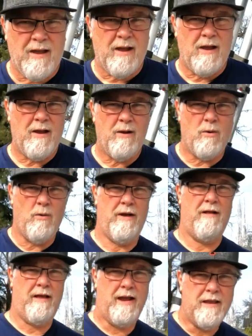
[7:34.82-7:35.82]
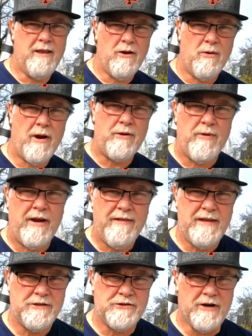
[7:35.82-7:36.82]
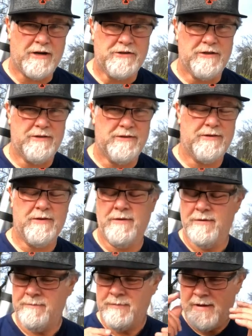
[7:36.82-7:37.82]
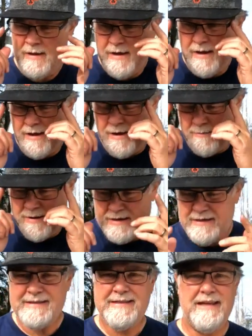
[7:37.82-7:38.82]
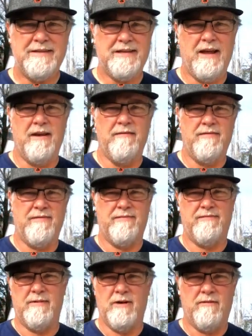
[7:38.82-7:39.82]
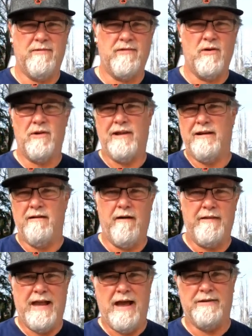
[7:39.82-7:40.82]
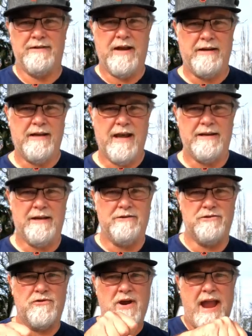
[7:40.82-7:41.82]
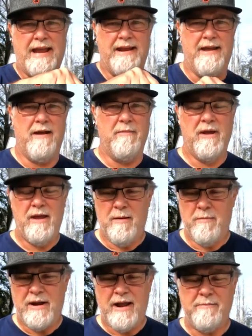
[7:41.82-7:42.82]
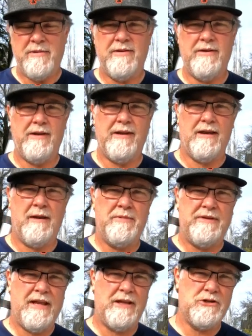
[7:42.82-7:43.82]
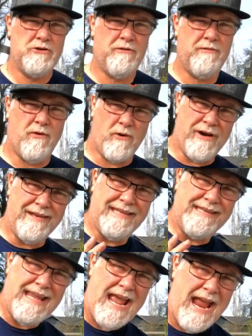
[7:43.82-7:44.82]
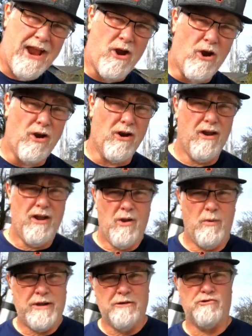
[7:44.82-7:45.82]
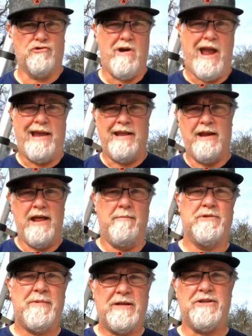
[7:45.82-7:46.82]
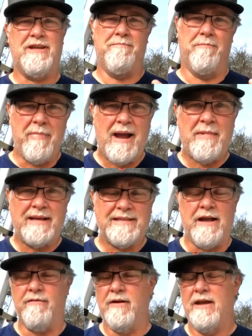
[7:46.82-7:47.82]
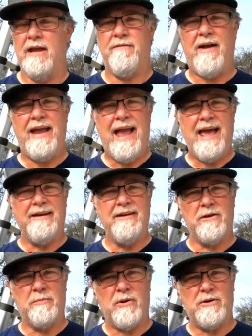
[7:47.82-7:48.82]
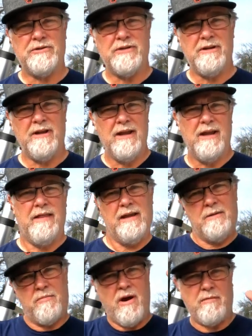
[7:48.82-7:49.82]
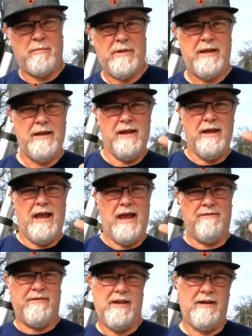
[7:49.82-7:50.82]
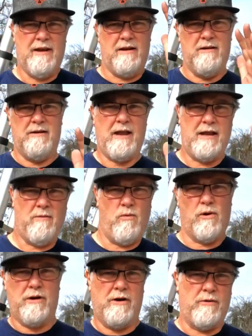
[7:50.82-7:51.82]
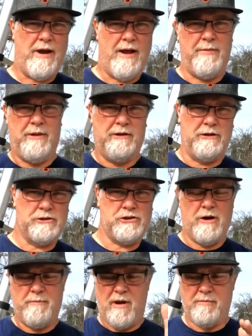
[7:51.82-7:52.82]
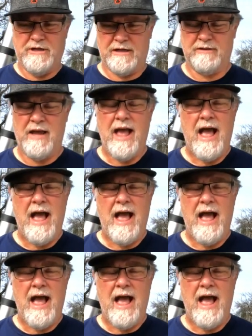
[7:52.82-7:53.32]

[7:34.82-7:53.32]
Well, you know, I read the instructions, and it says to furl it on the outside and kind of drag it up, but I'm seeing a potential for it to tear when you're dragging it up, especially by myself. If I had another person, they could probably heft it and kind of work it around the little sharp objects.